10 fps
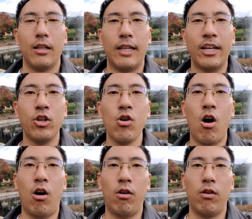Thank you
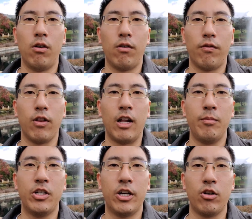all for letting
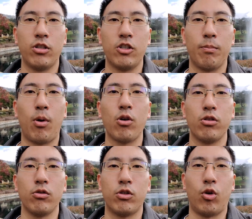me share such a
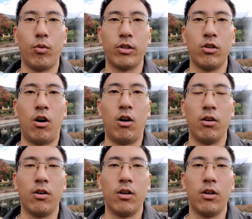personal story with you all.